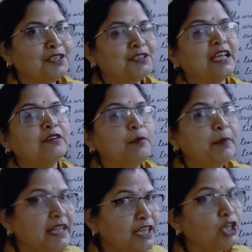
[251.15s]
there will
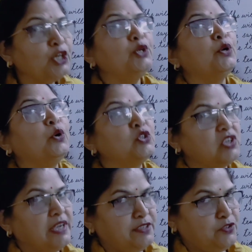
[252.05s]
be no
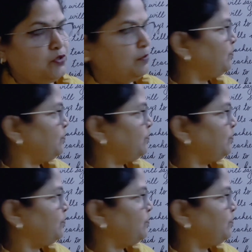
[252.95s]
change.